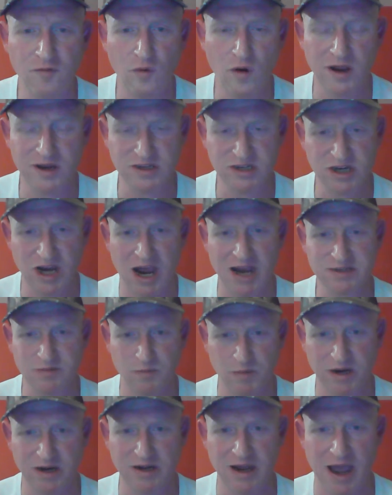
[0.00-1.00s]
what Josh
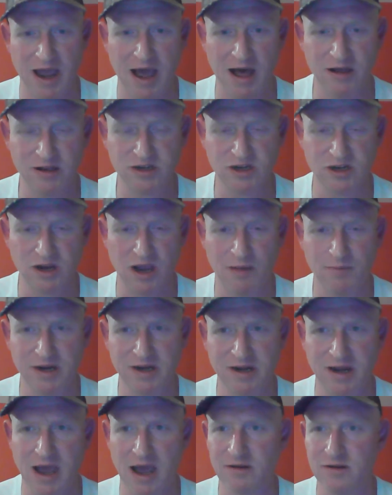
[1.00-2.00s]
McDowell and Sean
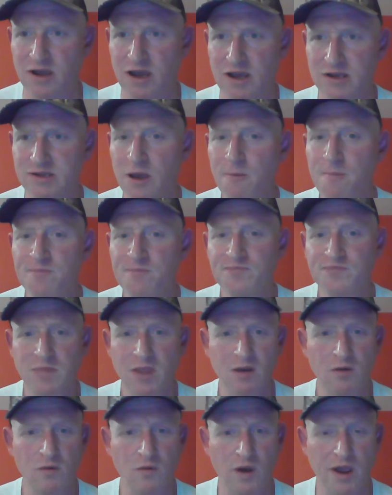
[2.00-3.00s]
McDowell does
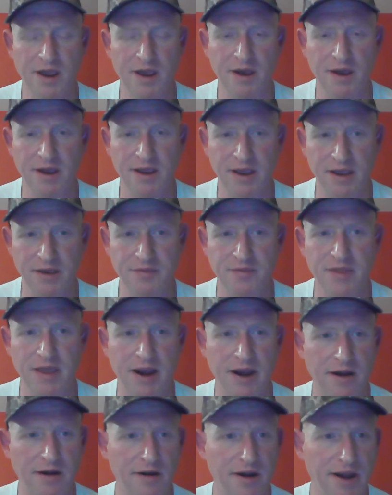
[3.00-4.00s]
in
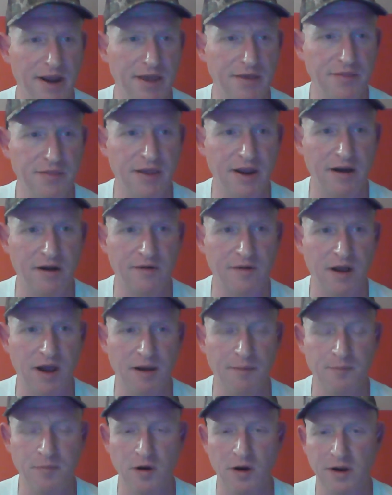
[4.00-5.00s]
their
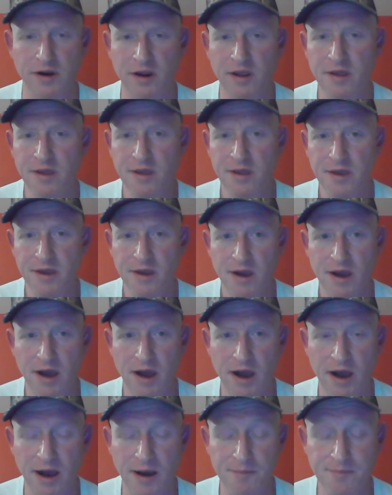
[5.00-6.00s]
book,
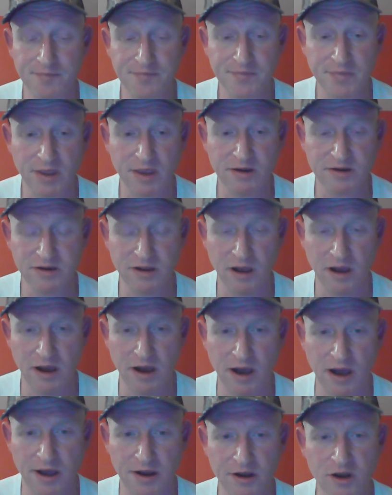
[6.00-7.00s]

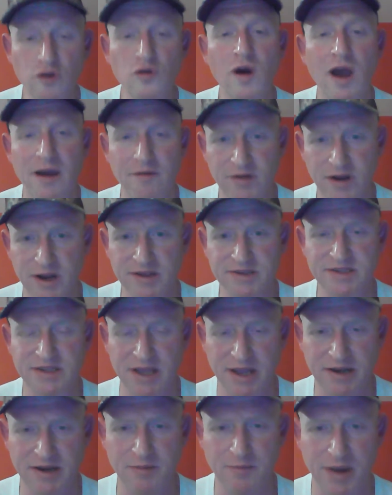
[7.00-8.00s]
New Evidence
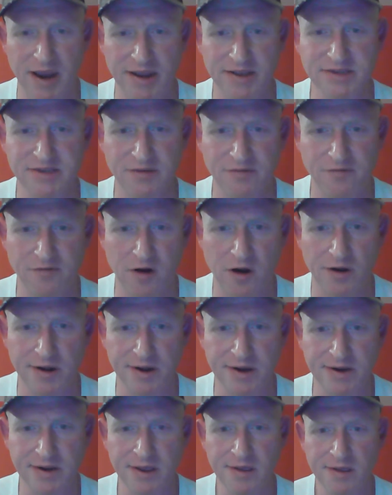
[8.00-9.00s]
That Demands a
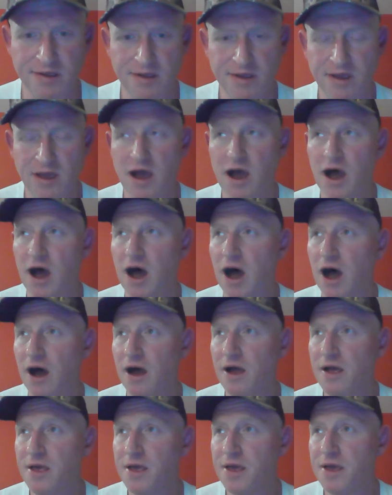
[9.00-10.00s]
Verdict.
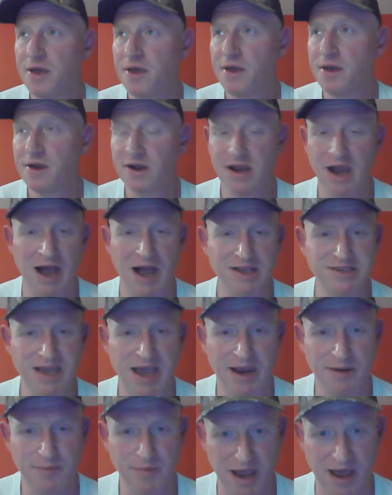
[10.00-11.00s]

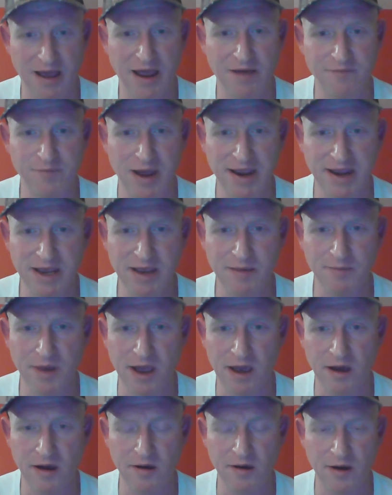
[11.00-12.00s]
Contact me. I have my
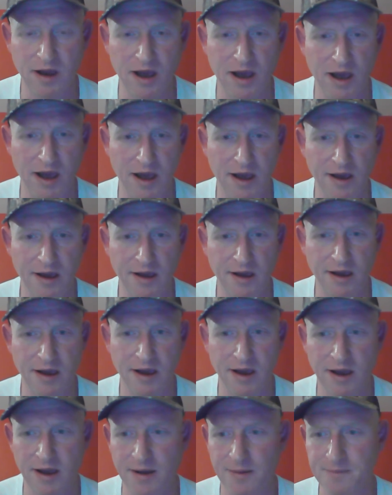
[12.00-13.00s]

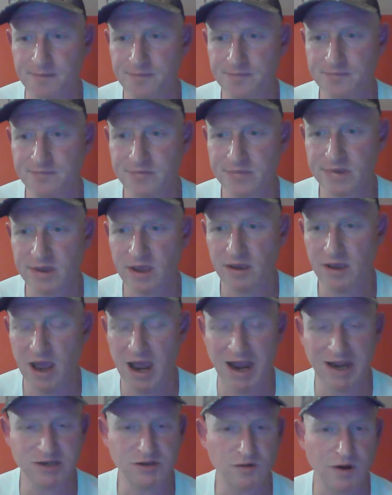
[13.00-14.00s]
email
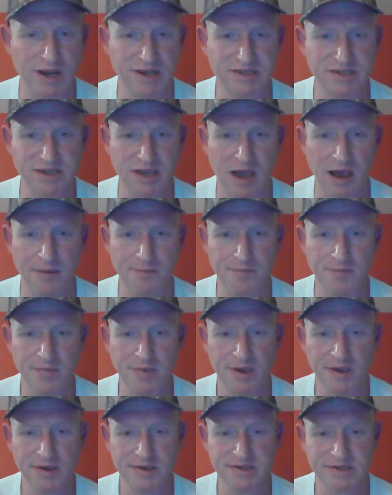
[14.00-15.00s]
address up.
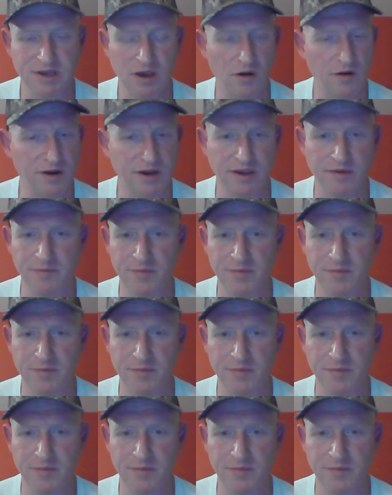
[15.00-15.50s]
So